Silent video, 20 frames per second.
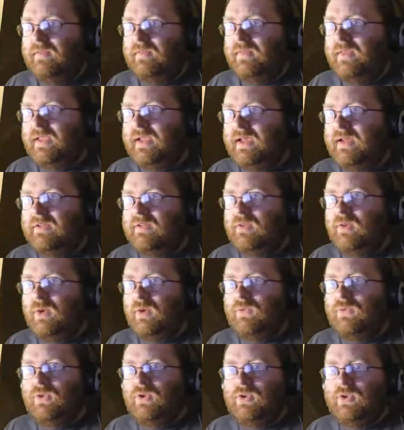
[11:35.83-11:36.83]
They had
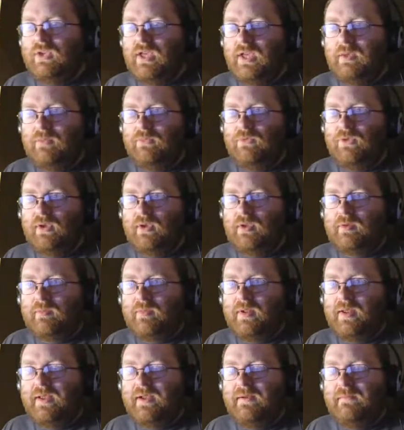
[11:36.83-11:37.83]
other games that I could
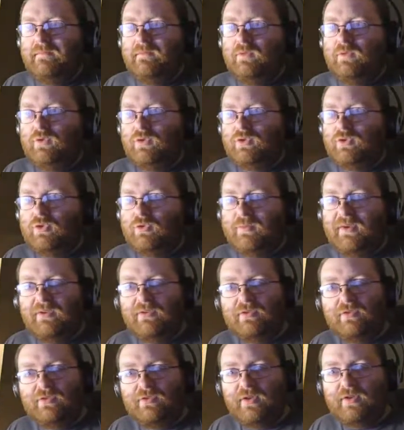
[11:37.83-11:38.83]
play, such as
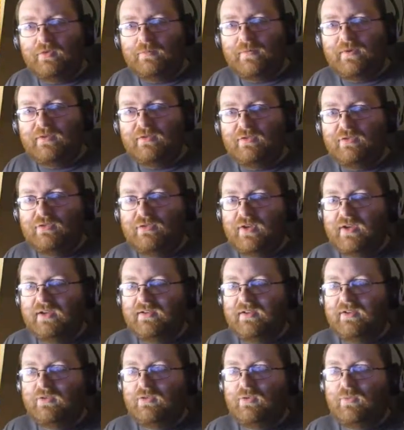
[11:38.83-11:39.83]
Space Crusade. Space
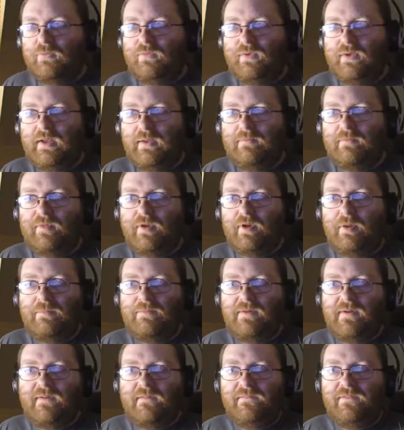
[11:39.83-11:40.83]
Crusade is something I'm very
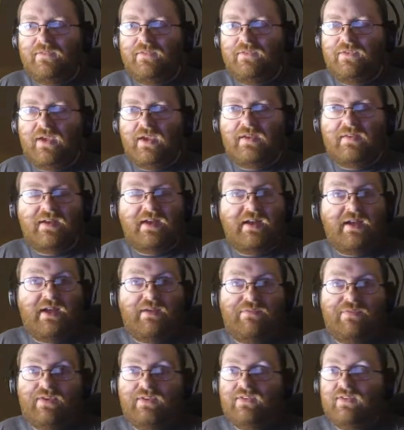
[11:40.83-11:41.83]
proud in saying that I
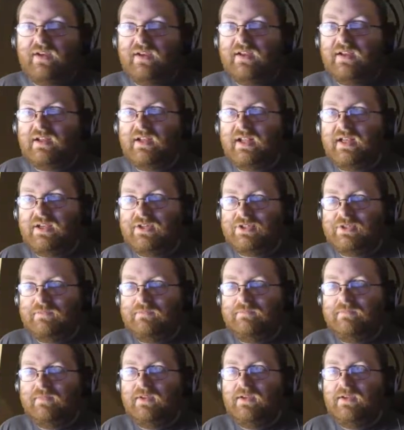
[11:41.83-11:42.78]
have the entire collection.